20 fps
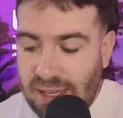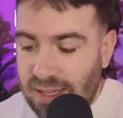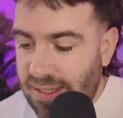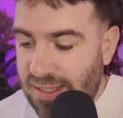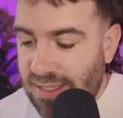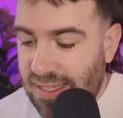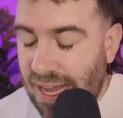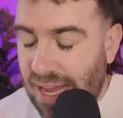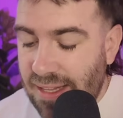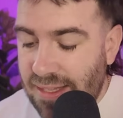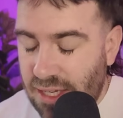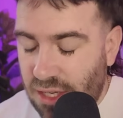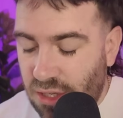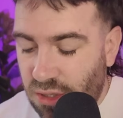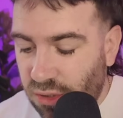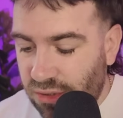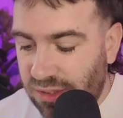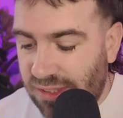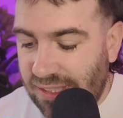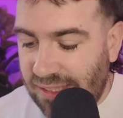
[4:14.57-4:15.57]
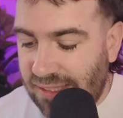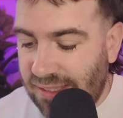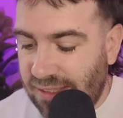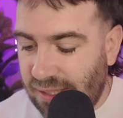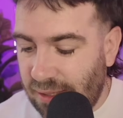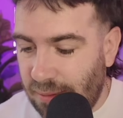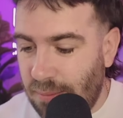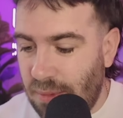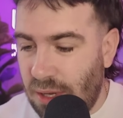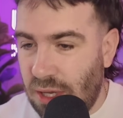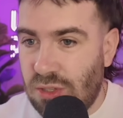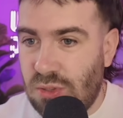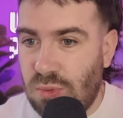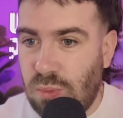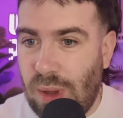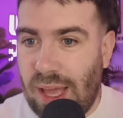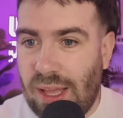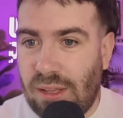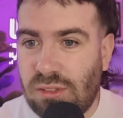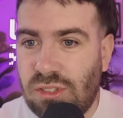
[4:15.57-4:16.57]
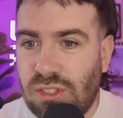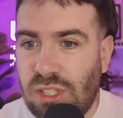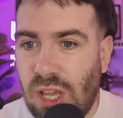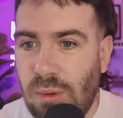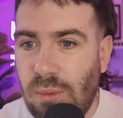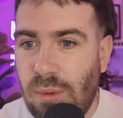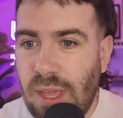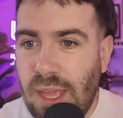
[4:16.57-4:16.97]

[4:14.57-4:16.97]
tactical system as well. So